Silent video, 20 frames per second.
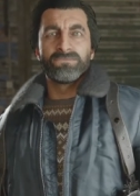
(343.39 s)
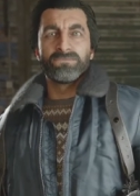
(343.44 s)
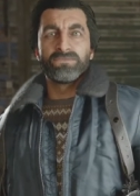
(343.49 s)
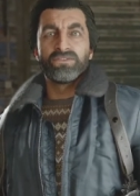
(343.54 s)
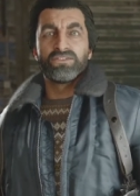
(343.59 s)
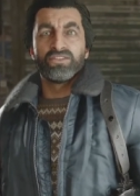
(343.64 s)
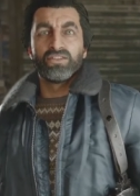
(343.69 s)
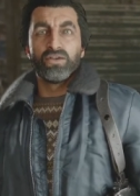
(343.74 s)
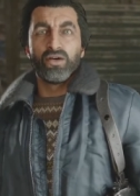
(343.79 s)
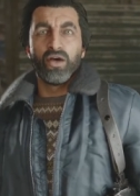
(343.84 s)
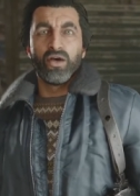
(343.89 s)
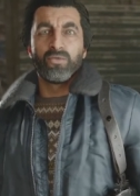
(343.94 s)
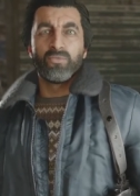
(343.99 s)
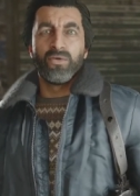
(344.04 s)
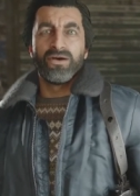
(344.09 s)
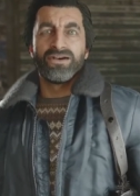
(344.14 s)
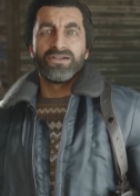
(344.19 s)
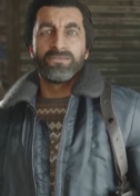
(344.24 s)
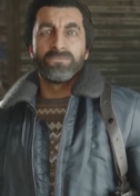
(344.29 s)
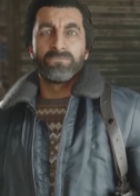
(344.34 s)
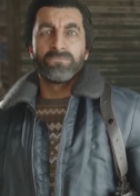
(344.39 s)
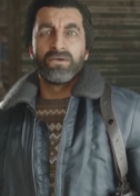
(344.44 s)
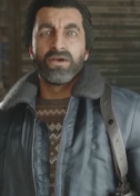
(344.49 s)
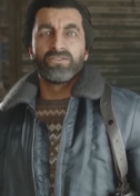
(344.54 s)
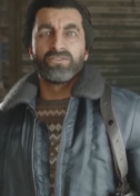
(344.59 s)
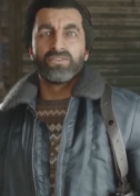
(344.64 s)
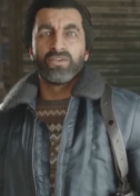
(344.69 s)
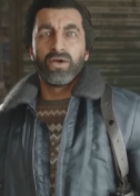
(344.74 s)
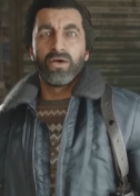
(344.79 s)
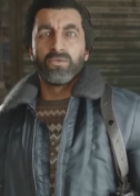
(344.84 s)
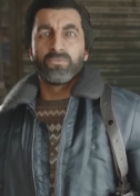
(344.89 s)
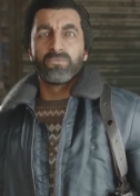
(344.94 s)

It's a long way to Moscow.